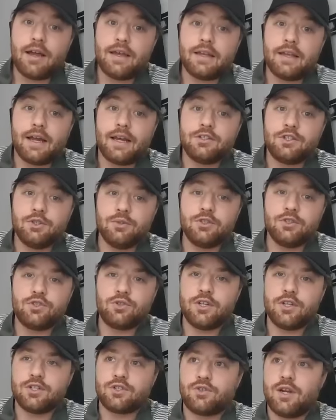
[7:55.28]
I do
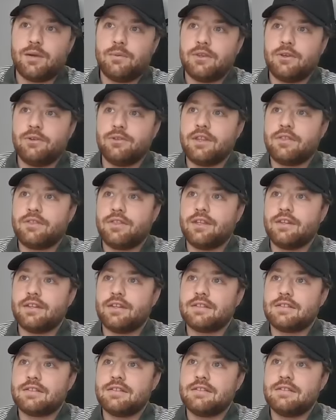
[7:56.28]
enjoy a scramble. The only thing
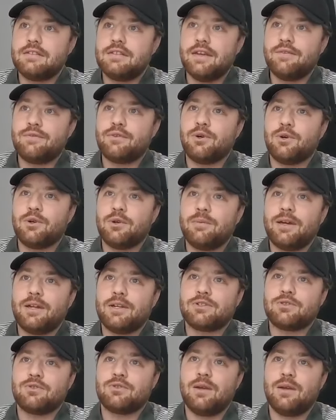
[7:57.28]
that's difficult about
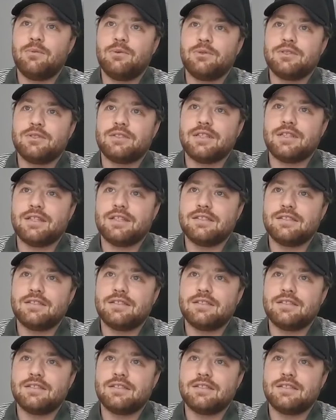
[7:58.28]
a scramble is